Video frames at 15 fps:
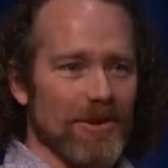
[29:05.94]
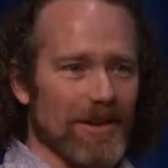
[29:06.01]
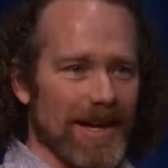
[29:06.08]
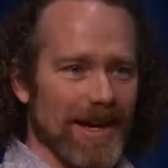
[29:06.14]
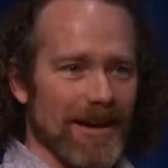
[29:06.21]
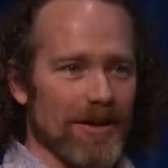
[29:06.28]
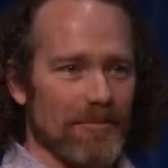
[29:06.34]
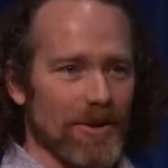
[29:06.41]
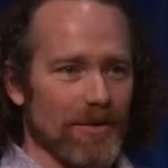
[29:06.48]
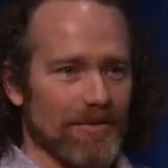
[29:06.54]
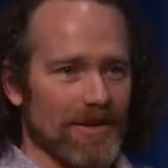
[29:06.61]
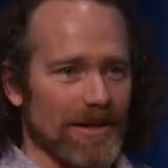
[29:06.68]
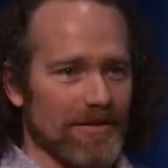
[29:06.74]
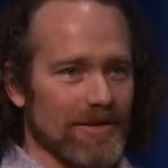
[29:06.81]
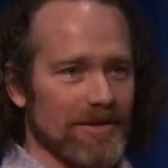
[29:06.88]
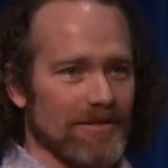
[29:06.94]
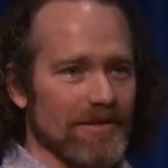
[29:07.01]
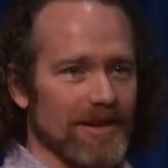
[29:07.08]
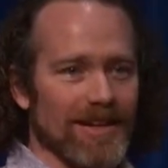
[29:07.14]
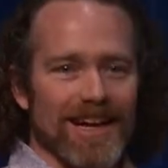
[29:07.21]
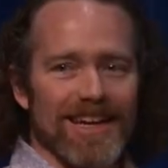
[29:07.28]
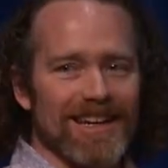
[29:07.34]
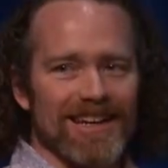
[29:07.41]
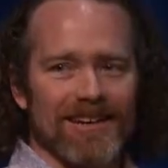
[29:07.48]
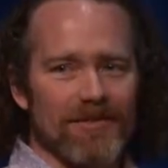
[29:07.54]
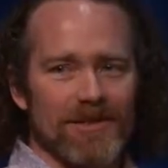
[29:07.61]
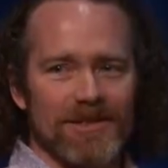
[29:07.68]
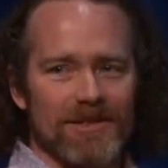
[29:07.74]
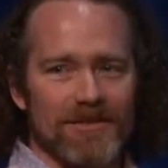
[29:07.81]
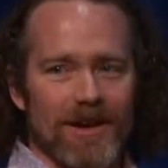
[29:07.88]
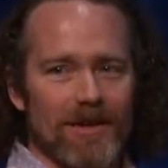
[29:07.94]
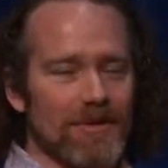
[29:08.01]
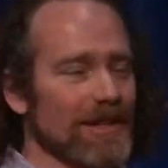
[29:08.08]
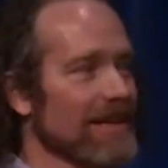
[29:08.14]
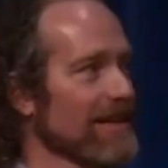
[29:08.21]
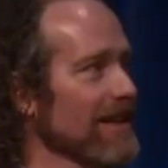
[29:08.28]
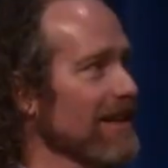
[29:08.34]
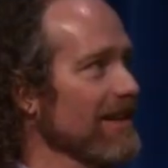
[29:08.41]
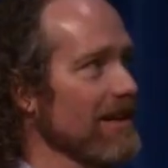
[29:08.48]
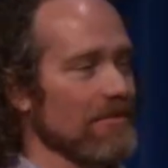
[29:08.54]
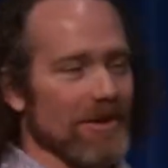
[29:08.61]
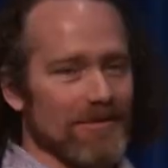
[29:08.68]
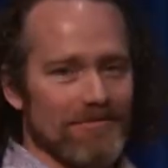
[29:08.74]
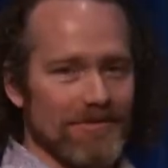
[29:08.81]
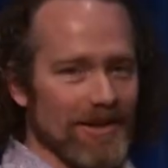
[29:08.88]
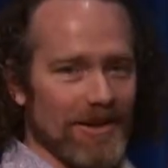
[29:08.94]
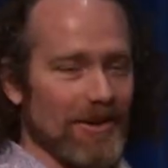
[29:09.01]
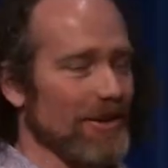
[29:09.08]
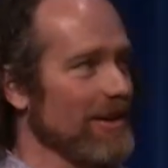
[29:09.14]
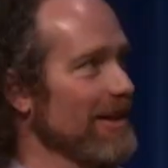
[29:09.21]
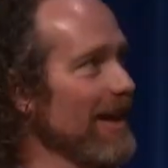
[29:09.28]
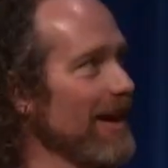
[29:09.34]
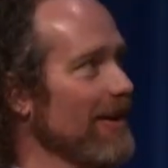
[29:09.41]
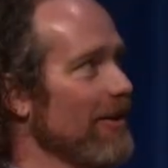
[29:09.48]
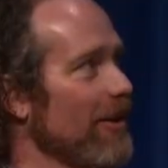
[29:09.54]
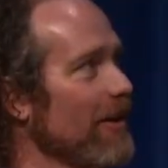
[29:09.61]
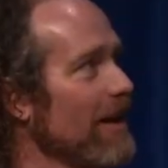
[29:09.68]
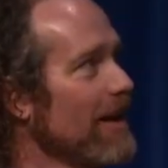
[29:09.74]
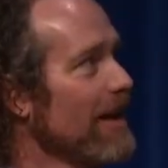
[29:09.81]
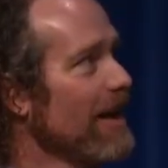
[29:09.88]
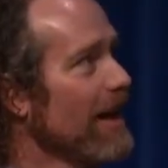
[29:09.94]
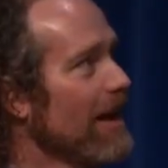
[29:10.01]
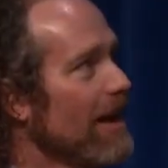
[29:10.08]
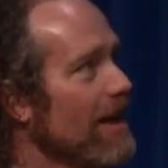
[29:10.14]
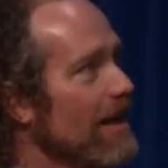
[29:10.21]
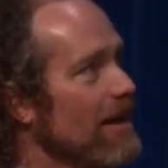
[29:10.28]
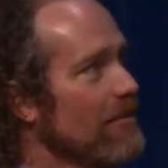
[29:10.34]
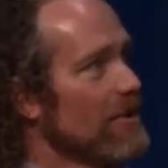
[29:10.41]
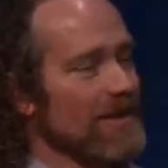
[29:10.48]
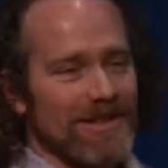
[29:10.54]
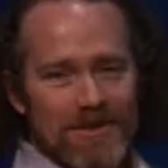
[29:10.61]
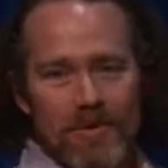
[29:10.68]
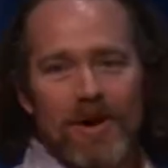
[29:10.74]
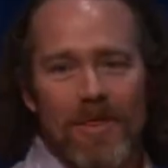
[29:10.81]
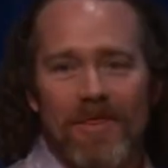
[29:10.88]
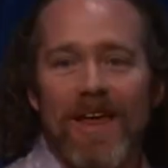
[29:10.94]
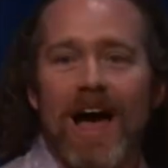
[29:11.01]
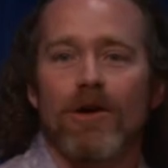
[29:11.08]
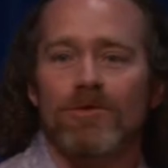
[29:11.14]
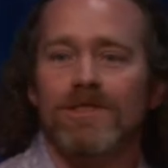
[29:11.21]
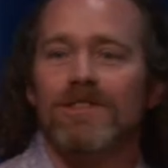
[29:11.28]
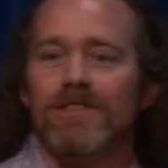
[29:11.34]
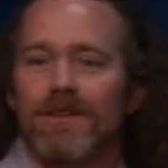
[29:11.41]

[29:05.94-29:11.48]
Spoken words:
all the caramel flavors and vanilla. I can never describe it like that. I'm not good at that at all. But there's about 1,000